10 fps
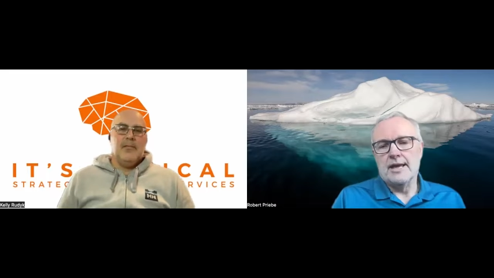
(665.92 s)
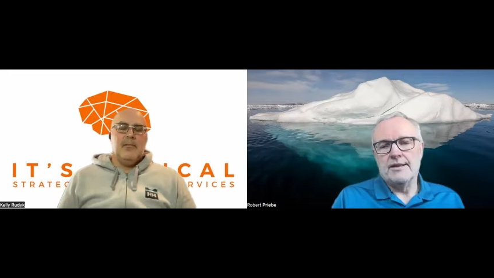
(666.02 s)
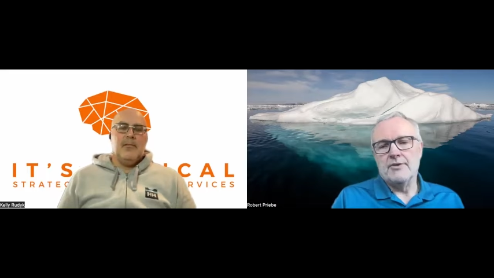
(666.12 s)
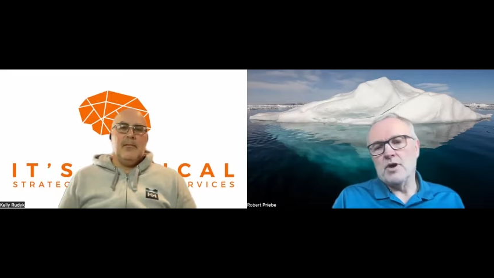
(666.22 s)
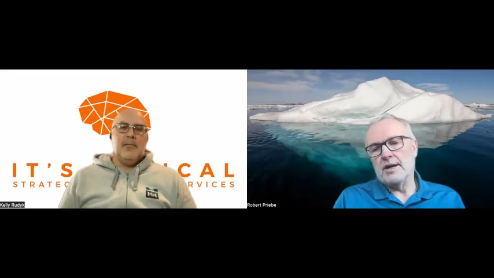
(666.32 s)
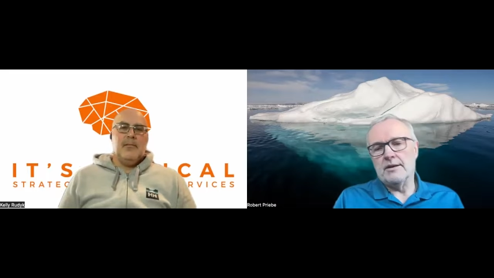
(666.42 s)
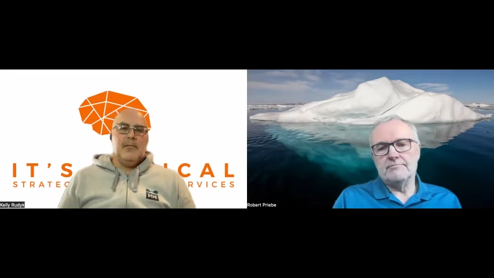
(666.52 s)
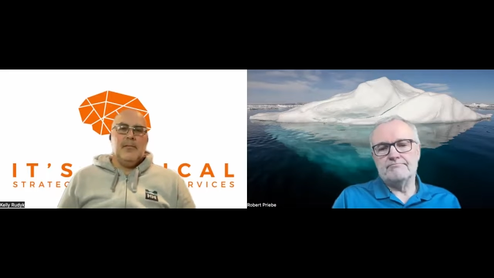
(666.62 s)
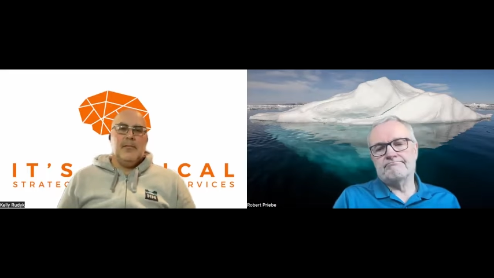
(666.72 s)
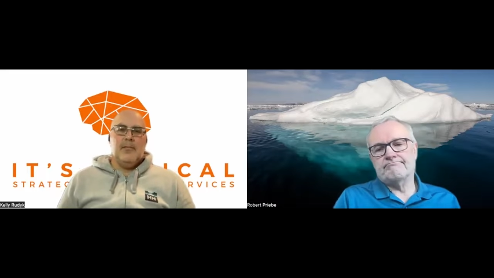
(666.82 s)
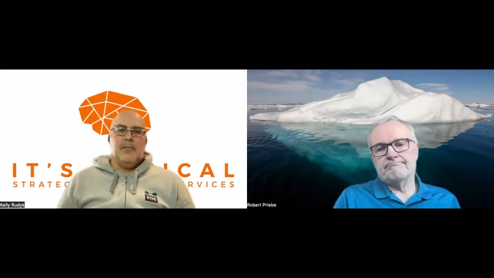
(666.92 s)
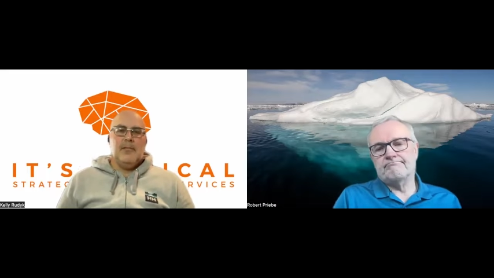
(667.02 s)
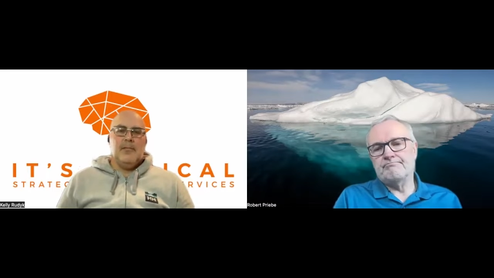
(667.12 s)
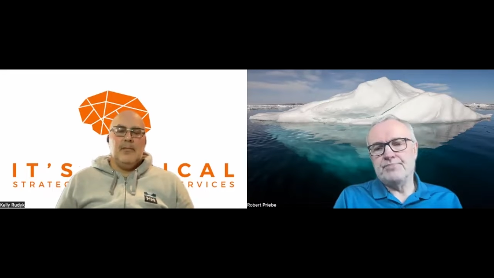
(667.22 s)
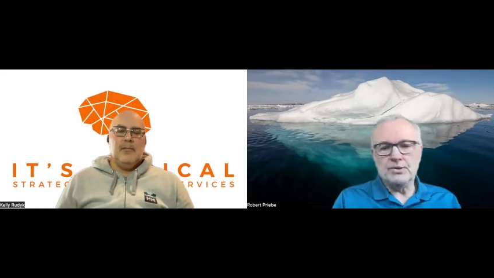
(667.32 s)
Speaker 1: and they want to
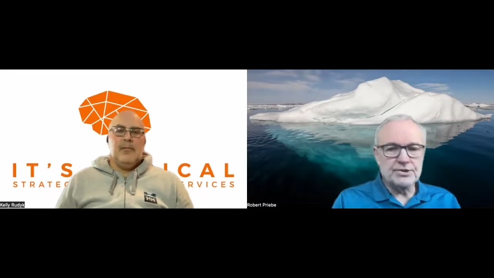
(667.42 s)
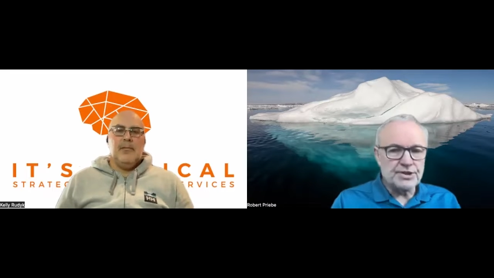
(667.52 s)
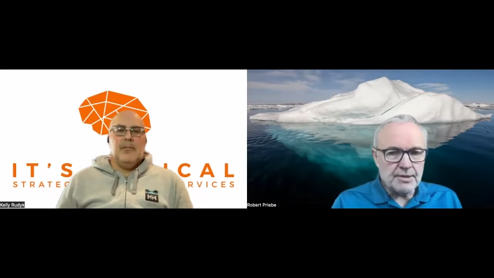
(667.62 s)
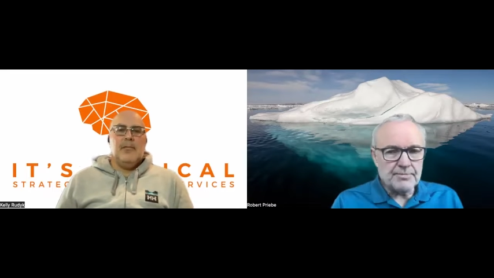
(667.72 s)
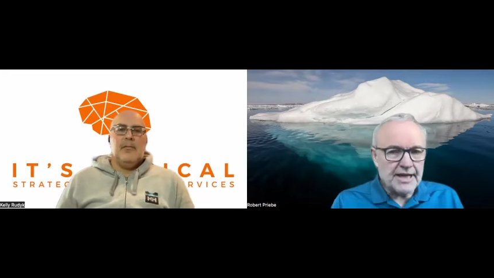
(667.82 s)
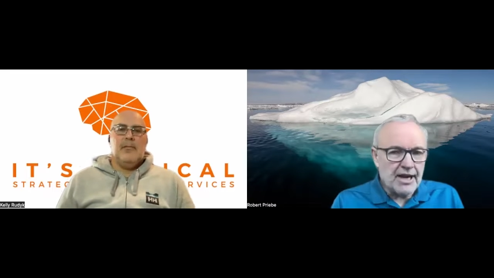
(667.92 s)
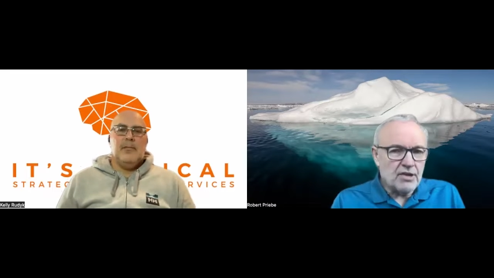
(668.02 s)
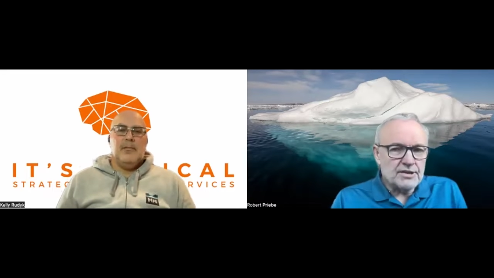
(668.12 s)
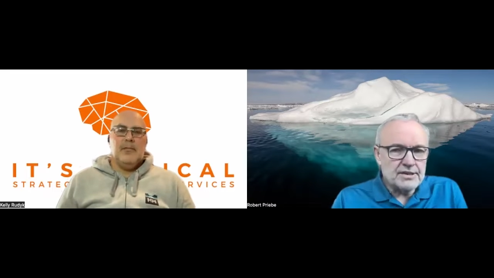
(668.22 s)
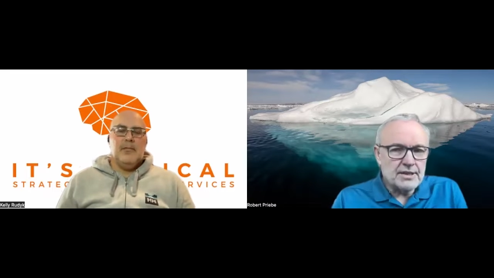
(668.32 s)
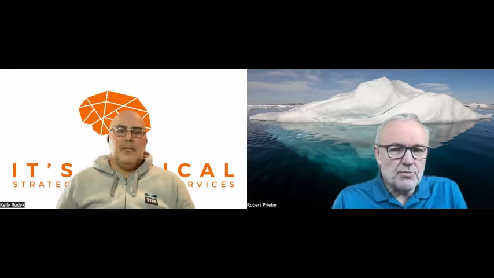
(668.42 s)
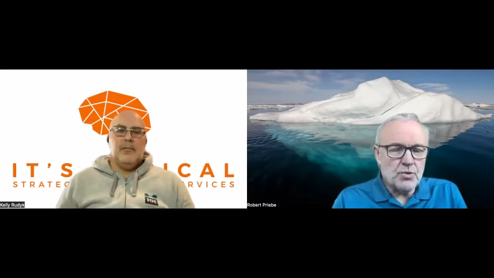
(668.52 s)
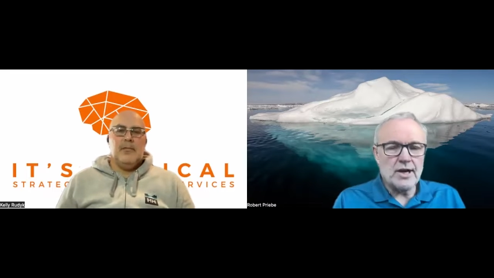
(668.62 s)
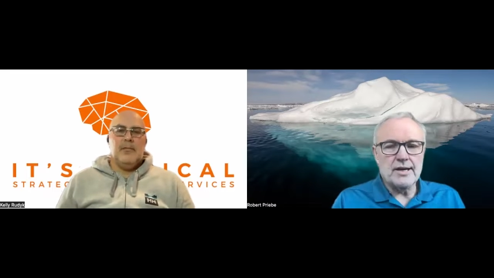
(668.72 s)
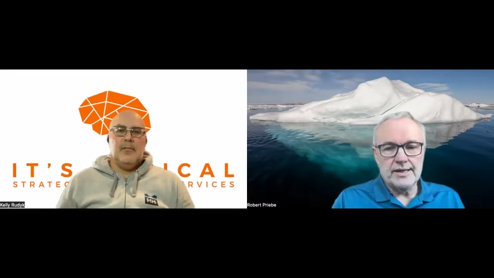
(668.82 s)
build something else
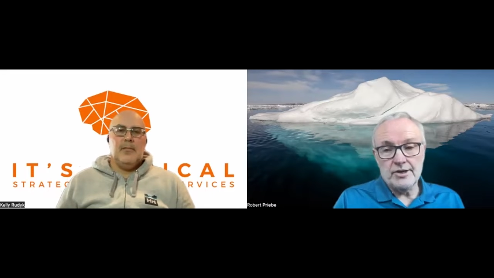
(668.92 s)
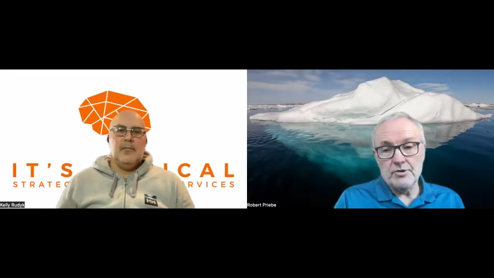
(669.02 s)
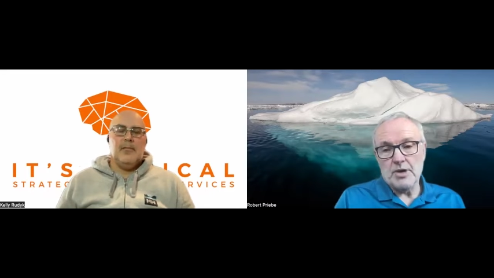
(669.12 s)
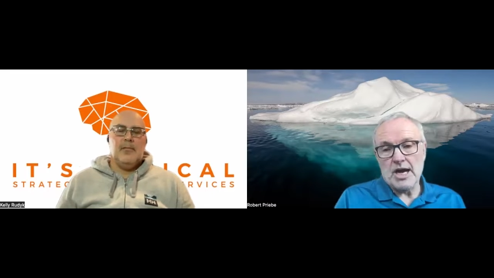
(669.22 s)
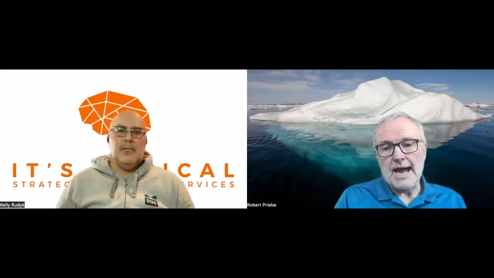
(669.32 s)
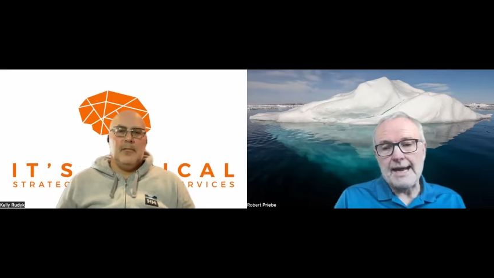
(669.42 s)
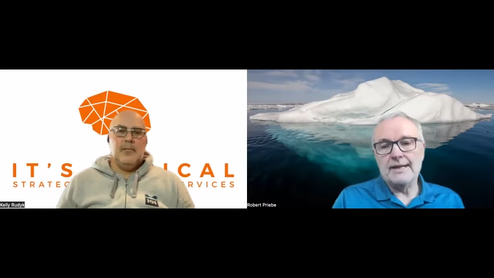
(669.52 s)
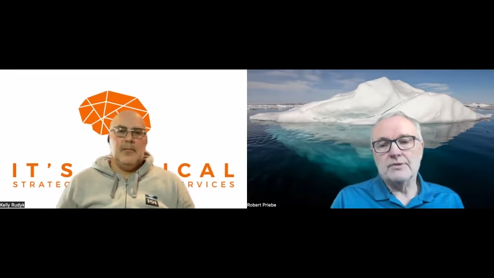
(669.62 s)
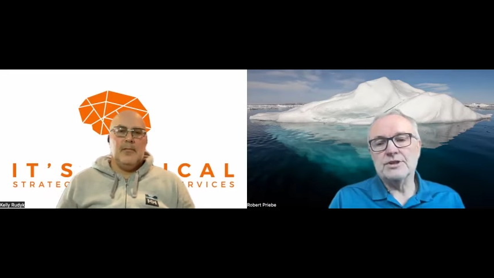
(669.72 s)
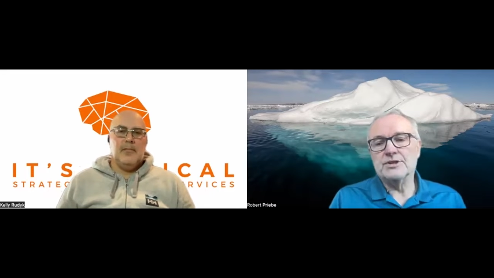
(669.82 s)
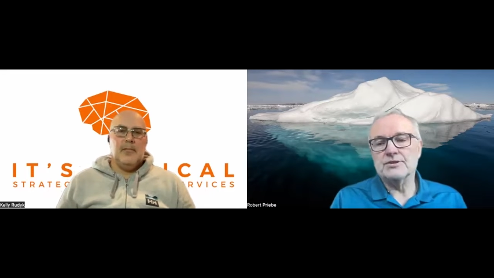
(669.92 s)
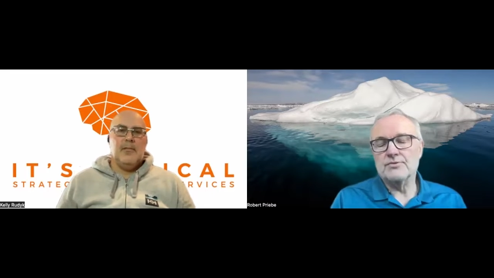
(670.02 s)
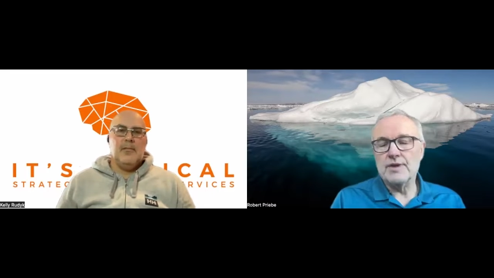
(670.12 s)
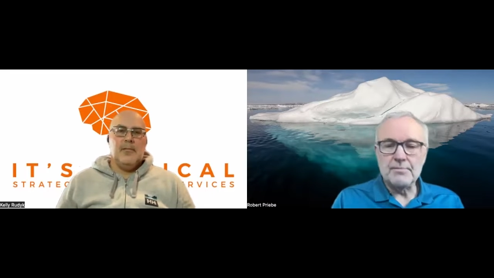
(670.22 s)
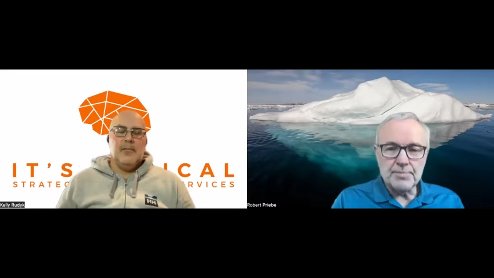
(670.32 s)
somewhere nearby, which
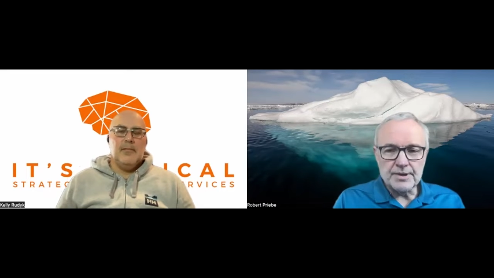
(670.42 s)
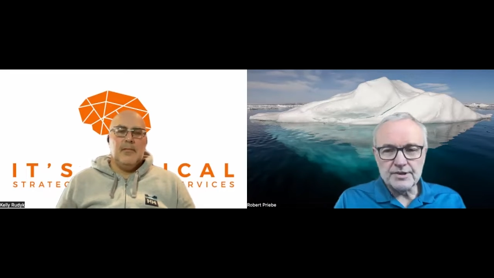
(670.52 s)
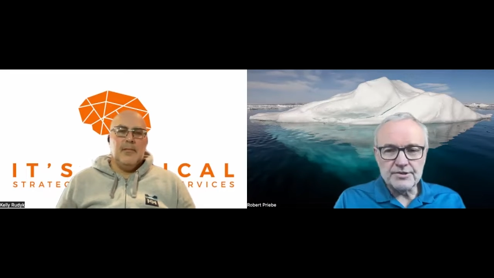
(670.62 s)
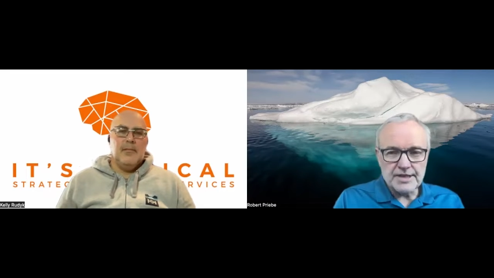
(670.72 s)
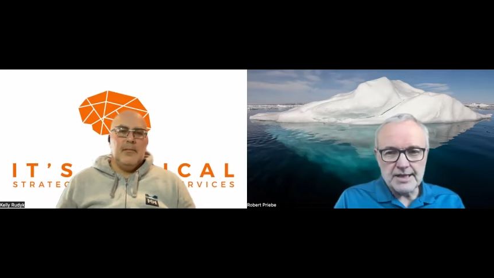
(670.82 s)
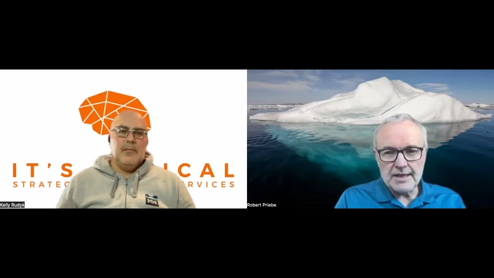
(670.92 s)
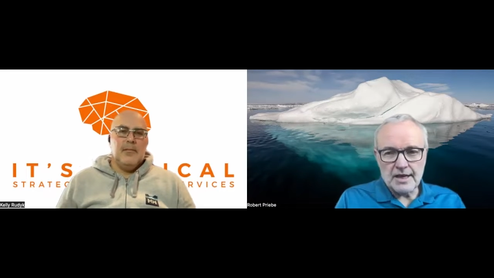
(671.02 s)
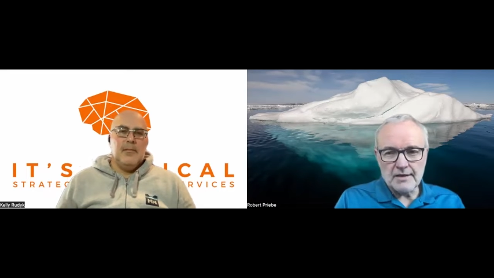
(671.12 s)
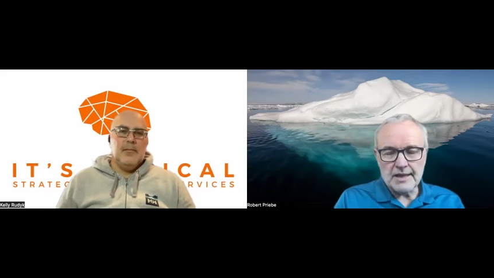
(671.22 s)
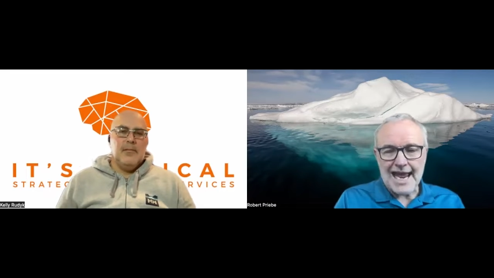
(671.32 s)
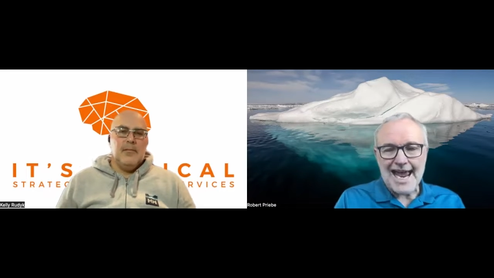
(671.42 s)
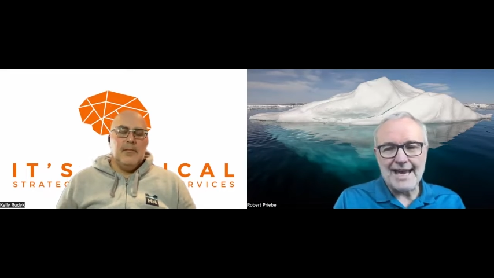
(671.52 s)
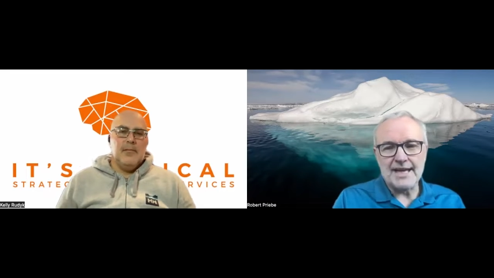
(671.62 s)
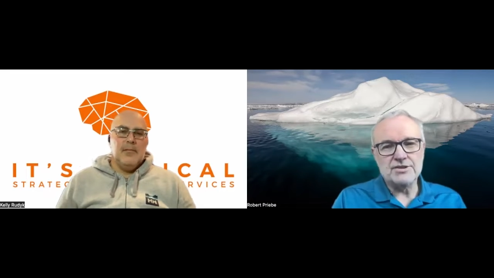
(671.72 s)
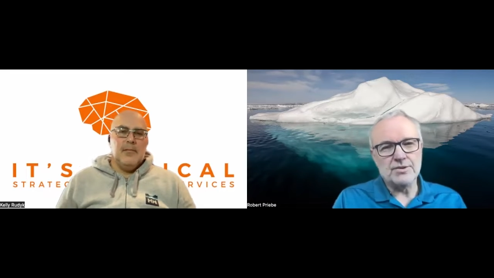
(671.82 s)
is great, but there's a, a
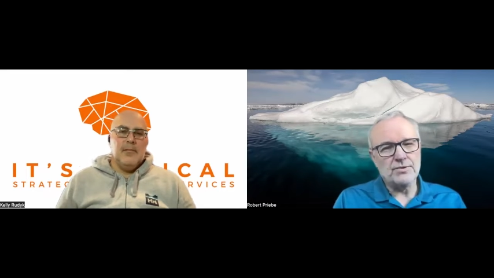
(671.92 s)
lag.